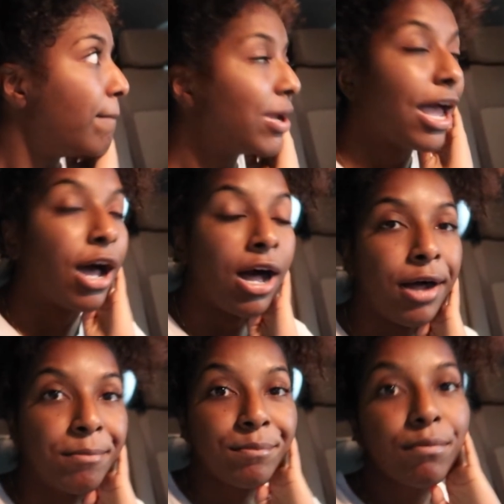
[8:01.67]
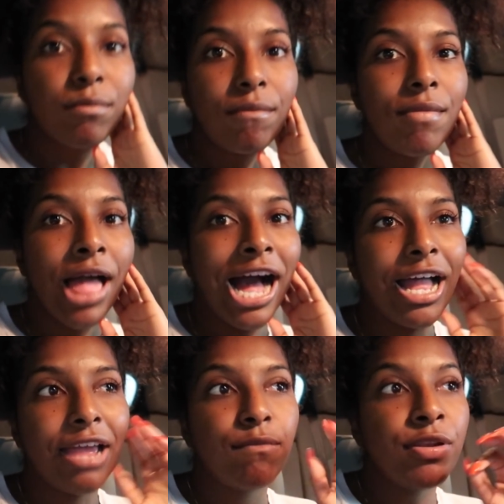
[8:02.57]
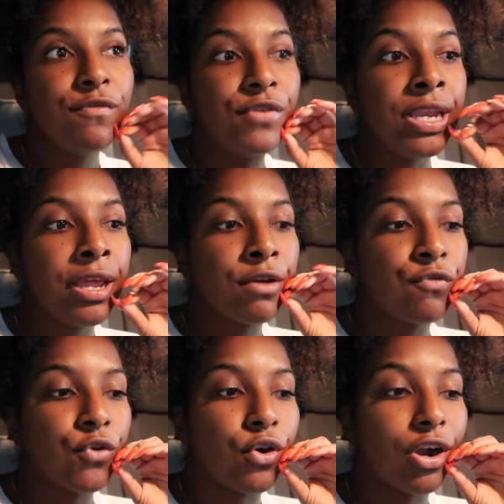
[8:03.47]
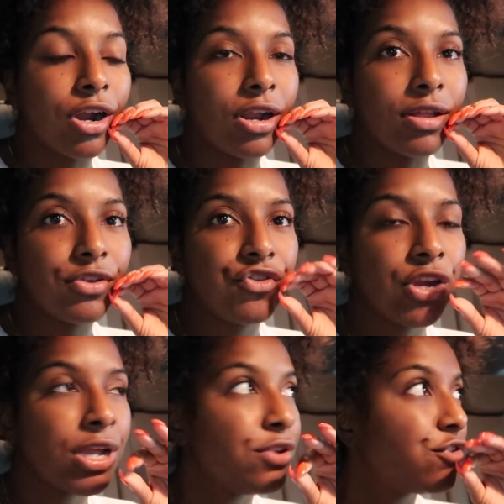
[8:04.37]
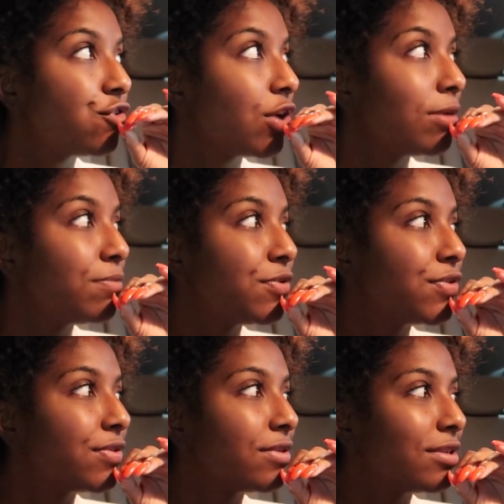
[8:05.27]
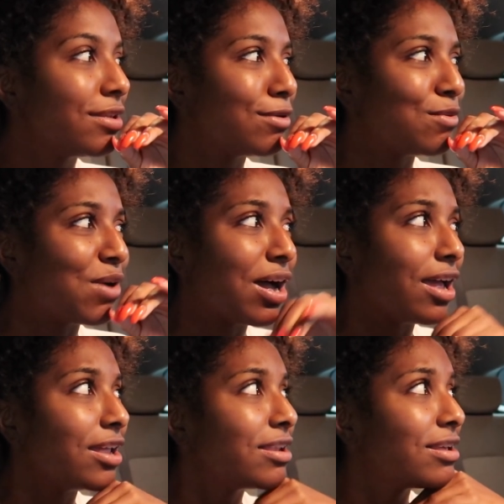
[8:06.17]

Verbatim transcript: But yeah, um, I have been feeling for chicken strips. What?